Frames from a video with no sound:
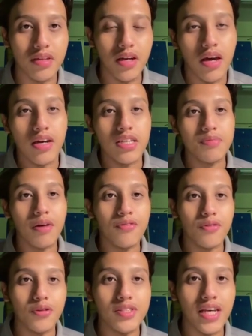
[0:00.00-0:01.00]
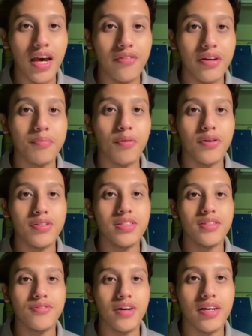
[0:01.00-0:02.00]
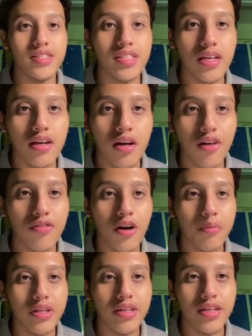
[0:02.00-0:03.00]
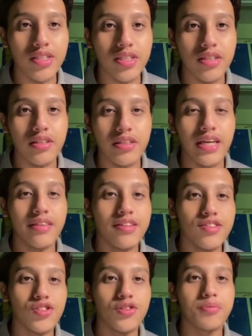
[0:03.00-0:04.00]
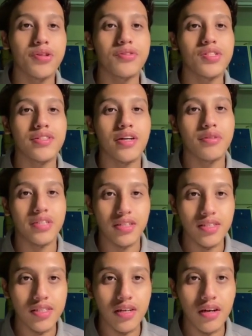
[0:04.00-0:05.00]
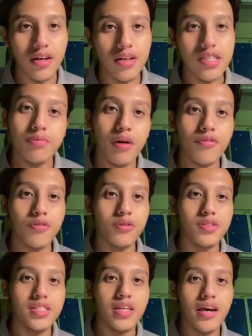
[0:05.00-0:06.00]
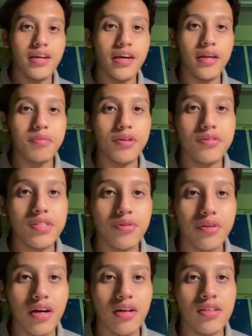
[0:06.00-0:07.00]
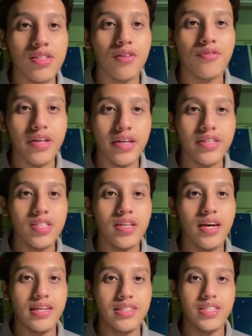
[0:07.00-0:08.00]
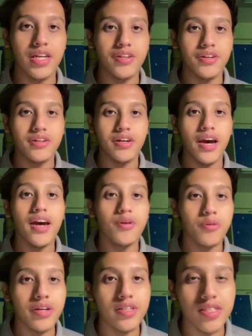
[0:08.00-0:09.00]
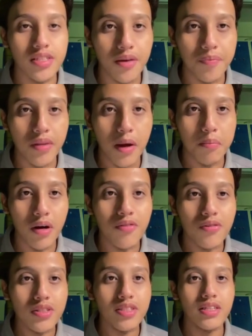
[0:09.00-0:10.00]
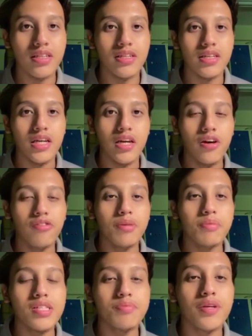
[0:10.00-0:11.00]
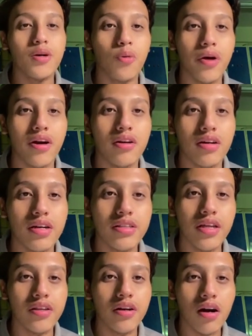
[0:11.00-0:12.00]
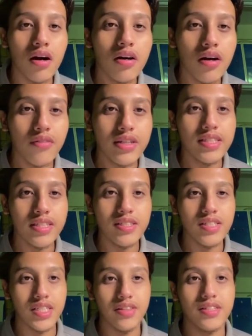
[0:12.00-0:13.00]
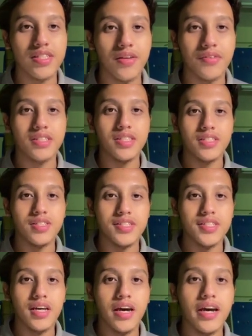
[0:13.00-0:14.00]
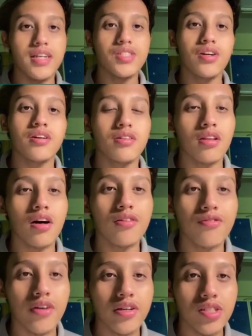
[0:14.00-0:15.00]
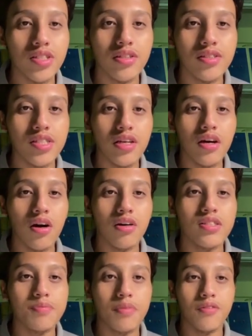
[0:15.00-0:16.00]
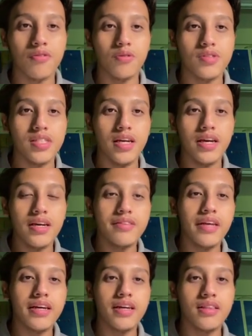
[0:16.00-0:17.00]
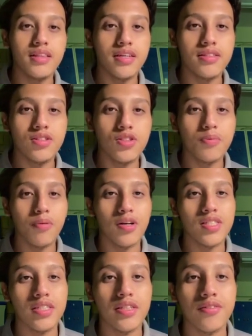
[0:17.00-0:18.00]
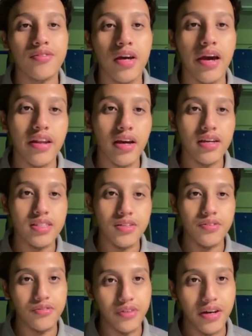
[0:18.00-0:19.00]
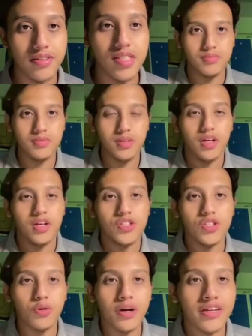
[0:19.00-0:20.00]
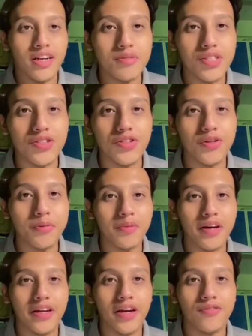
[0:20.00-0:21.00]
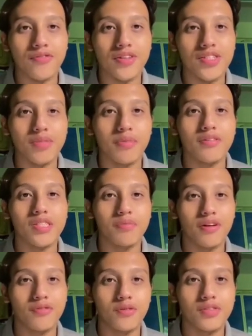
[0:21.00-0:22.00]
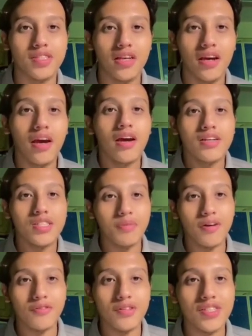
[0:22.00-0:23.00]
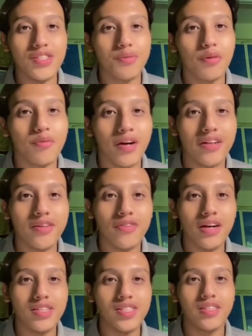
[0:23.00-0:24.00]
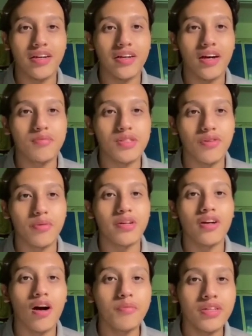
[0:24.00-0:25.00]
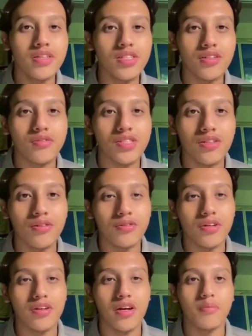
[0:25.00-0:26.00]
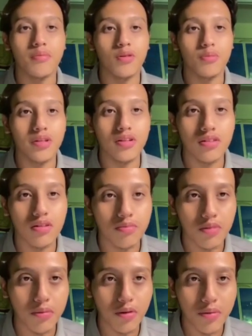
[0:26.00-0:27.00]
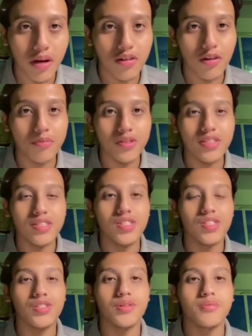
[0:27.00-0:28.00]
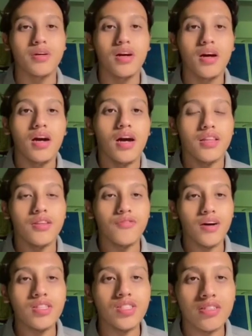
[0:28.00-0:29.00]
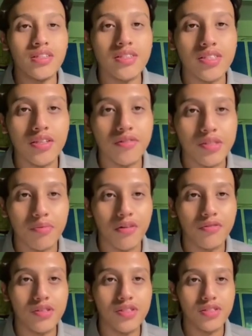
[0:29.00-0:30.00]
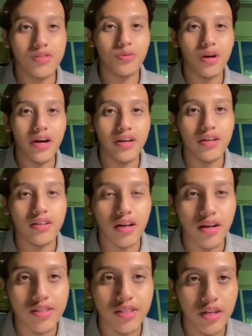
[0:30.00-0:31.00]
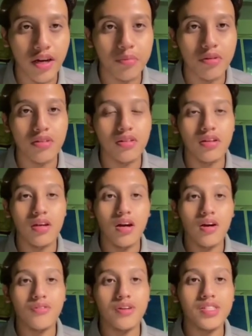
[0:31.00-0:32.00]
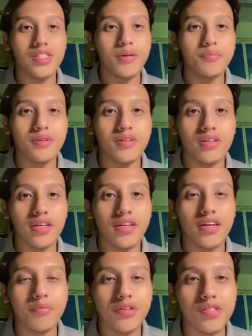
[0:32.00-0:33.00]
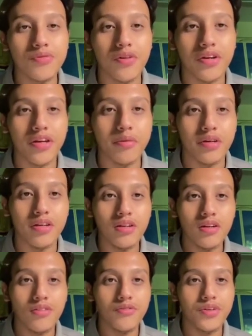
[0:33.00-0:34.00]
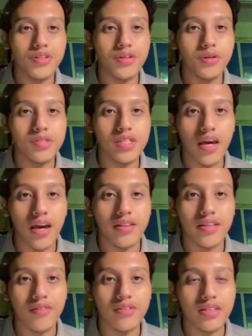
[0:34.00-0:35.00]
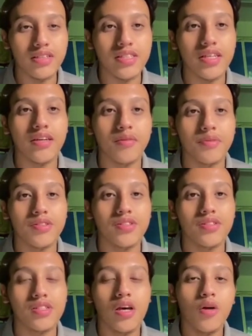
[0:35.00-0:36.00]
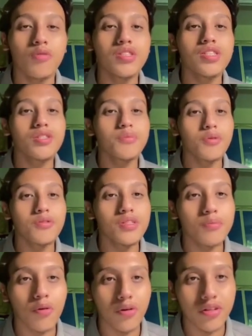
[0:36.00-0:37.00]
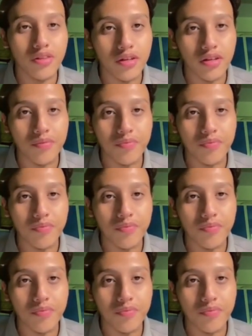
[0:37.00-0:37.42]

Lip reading: Smartphones have an important device of communication that needs to be used nowadays. Smartphones can be used regardless of age, gender, and race. But unfortunately, we must be aware that there are advantages and disadvantages as there are a lot of functions on smartphones that can lead to positive and negative effects. So what comes into your mind at first about smartphones? Smartphones is a mobile device that comes from a combination of cellular and mobile computing system. The functionality of smartphones is wide and undeniable. For example, it can be used for gaming, videos, and definitely taking pictures, which is the most important thing.